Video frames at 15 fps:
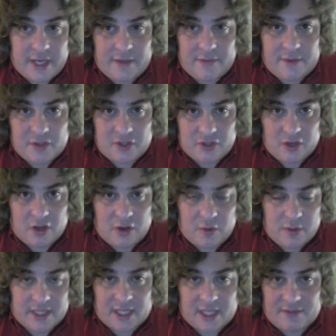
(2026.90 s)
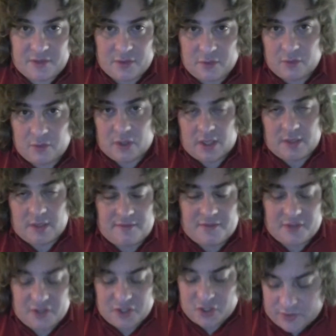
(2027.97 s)
end the show, and again, if you
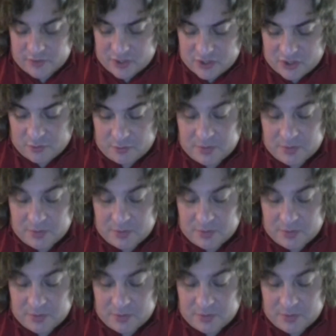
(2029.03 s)
enjoy the show,